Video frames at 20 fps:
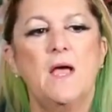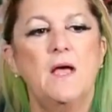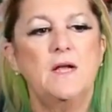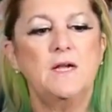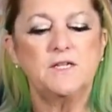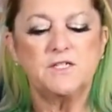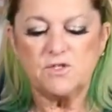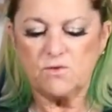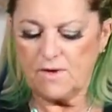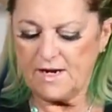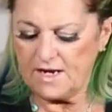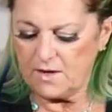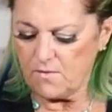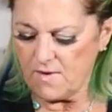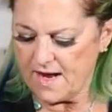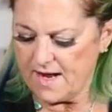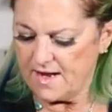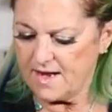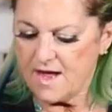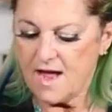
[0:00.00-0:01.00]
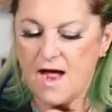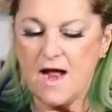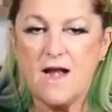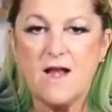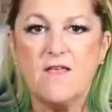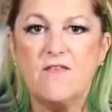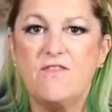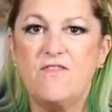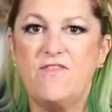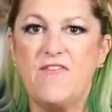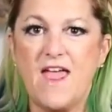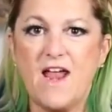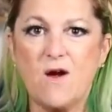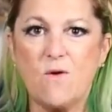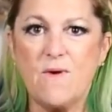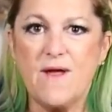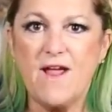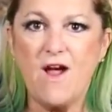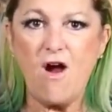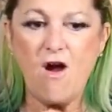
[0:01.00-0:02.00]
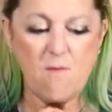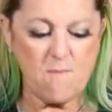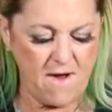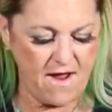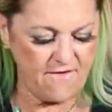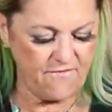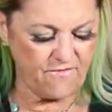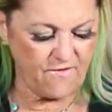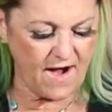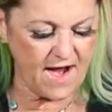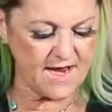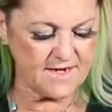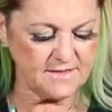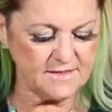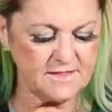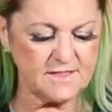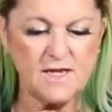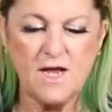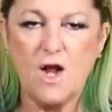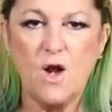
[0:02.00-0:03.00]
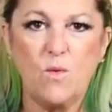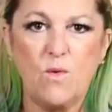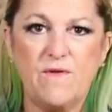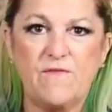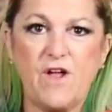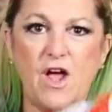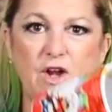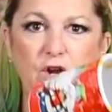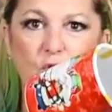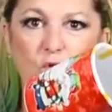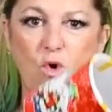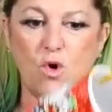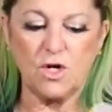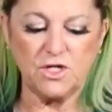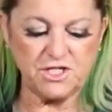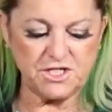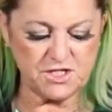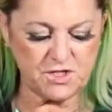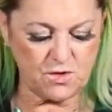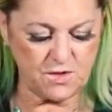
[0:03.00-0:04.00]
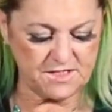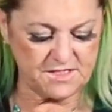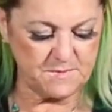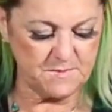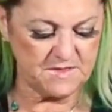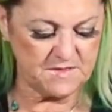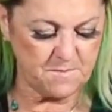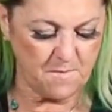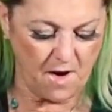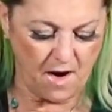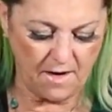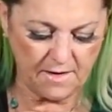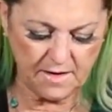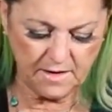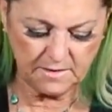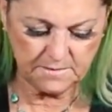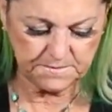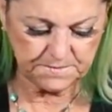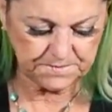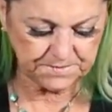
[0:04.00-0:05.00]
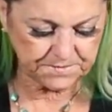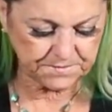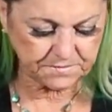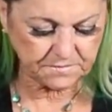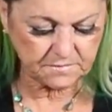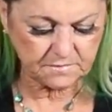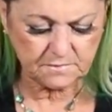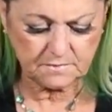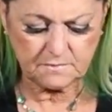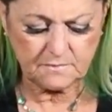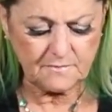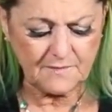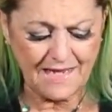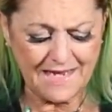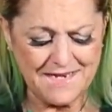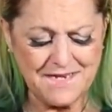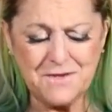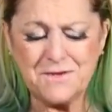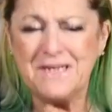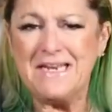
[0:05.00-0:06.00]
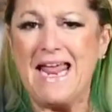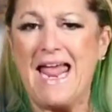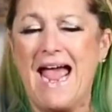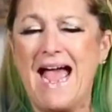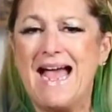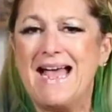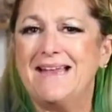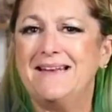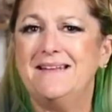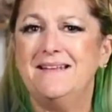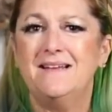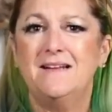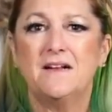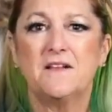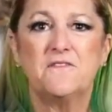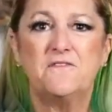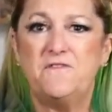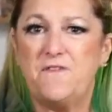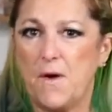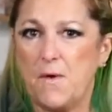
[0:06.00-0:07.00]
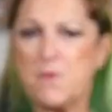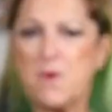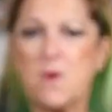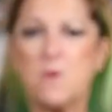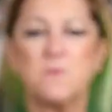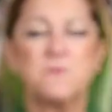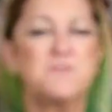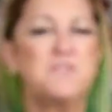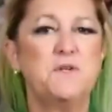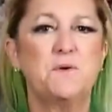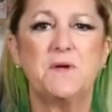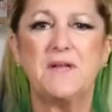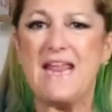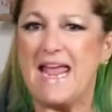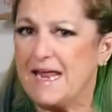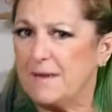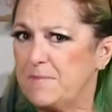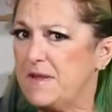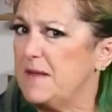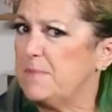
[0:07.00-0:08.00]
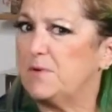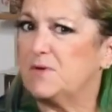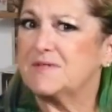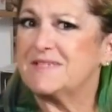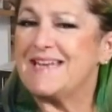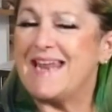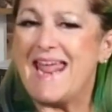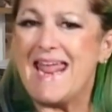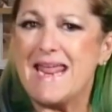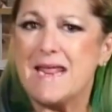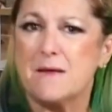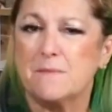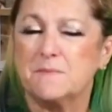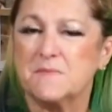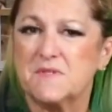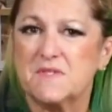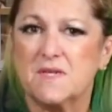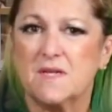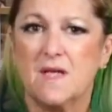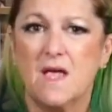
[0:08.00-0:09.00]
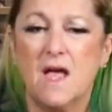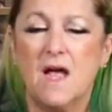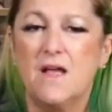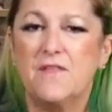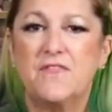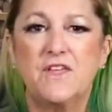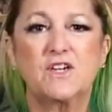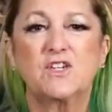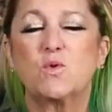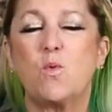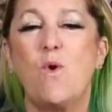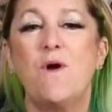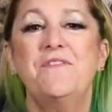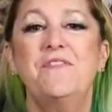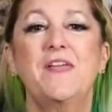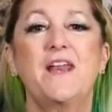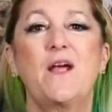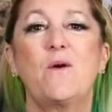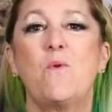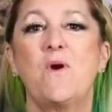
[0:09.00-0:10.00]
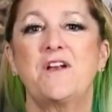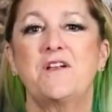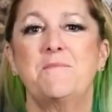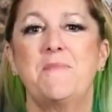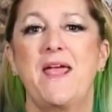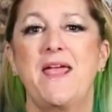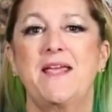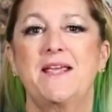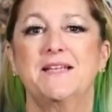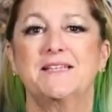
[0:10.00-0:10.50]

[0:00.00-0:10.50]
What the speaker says: So anyway, there we are, my friends. We've got a gorgeous Christmas mug, and you can add photos. You can add people's names. There's one that I want to make.